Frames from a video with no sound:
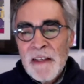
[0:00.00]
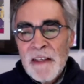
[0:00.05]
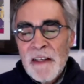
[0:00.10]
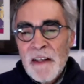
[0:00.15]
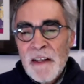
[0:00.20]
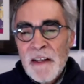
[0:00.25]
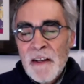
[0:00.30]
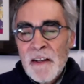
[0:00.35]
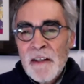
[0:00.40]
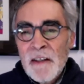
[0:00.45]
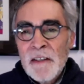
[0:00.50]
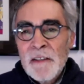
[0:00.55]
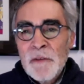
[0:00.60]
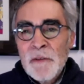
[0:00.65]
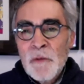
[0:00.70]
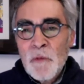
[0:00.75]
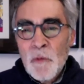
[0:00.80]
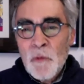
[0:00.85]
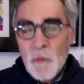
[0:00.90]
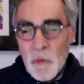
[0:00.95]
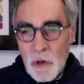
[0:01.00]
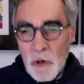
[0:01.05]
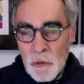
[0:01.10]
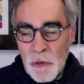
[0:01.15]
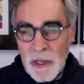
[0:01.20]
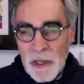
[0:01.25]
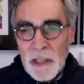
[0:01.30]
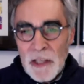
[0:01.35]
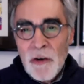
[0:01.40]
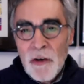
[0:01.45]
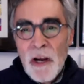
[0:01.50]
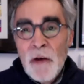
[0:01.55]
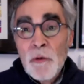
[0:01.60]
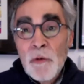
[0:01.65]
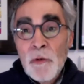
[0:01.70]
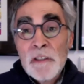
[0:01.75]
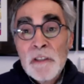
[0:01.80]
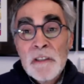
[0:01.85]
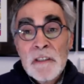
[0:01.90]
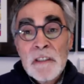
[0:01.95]
uh, regular
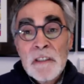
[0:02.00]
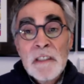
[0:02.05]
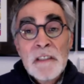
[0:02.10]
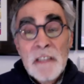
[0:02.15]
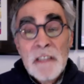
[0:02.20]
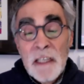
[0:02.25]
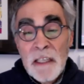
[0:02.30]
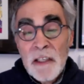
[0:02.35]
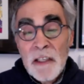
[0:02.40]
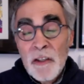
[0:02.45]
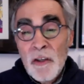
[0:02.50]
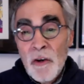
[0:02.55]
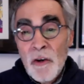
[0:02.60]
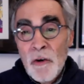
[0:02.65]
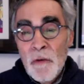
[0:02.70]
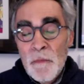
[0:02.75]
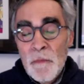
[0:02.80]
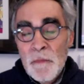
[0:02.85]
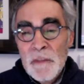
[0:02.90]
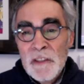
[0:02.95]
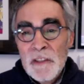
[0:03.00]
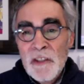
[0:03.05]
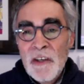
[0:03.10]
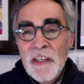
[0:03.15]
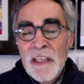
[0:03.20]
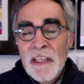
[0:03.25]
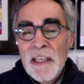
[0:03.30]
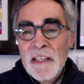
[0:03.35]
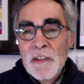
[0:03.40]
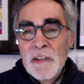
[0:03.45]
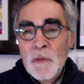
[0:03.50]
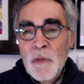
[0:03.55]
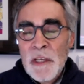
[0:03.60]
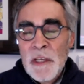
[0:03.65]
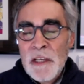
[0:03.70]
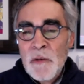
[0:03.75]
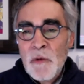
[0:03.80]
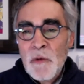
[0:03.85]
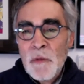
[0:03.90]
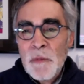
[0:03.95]
hours. Just to let you know, starting next
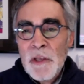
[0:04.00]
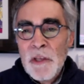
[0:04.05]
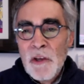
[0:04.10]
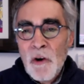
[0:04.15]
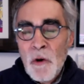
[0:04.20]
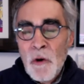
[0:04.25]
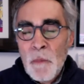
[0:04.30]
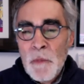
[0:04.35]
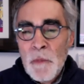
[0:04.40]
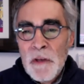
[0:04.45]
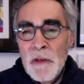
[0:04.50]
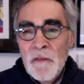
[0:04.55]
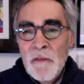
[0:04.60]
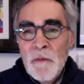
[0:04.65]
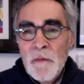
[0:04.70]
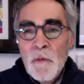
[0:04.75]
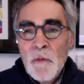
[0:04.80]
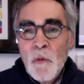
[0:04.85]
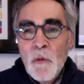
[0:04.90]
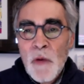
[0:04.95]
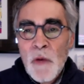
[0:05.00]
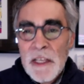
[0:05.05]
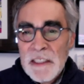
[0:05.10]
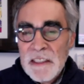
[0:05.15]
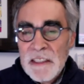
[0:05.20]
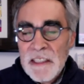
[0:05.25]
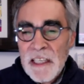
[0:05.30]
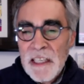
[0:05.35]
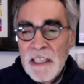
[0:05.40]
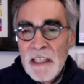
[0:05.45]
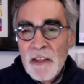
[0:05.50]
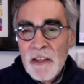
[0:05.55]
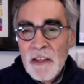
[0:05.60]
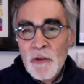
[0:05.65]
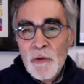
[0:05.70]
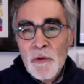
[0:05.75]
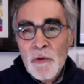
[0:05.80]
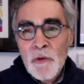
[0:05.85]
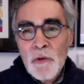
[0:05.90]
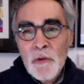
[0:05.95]
week, we'll be open Wednesday
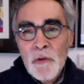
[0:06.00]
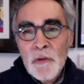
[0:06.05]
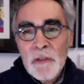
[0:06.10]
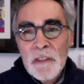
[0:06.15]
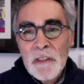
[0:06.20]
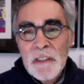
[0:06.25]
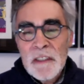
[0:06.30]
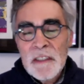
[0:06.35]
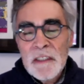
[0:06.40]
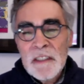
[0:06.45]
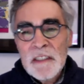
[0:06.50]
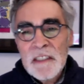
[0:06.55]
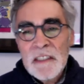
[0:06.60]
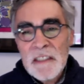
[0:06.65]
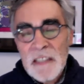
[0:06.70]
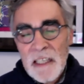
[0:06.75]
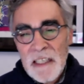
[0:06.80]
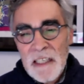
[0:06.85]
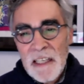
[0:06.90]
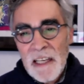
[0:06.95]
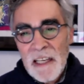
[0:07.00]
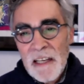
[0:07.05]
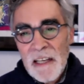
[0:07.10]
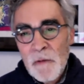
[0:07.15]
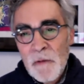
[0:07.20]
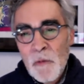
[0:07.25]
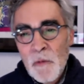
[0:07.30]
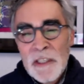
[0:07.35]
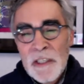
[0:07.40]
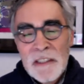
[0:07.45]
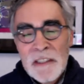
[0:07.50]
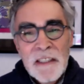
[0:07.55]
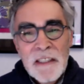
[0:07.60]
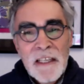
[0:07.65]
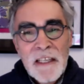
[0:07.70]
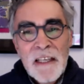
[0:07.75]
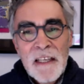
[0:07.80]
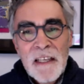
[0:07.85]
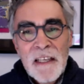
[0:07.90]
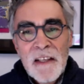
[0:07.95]
through Sunday.
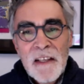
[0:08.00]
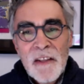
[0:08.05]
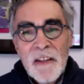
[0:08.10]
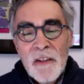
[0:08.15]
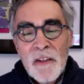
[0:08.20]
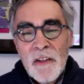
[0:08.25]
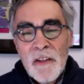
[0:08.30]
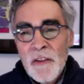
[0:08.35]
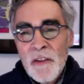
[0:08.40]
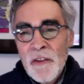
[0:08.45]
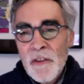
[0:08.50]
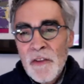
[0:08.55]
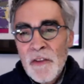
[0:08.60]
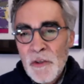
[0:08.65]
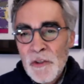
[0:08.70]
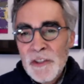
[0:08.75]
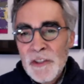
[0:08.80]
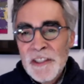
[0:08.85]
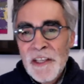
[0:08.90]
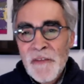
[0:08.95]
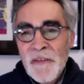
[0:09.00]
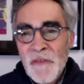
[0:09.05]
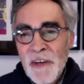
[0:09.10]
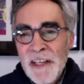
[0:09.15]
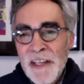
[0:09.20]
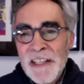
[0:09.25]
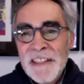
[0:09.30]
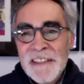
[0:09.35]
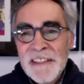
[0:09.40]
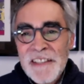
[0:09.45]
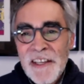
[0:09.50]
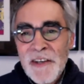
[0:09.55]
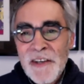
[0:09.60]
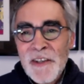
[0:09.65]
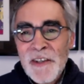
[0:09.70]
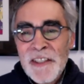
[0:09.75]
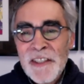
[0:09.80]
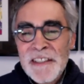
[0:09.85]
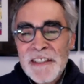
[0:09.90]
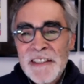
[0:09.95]
Wednesday, Thursday, Friday,
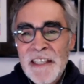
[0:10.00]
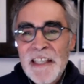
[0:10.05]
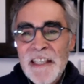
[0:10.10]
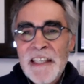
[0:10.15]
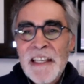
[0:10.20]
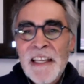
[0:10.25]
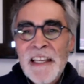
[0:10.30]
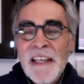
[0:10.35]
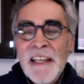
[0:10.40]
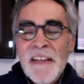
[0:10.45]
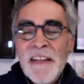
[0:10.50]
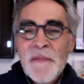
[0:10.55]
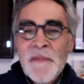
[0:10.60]
Saturday, Sunday.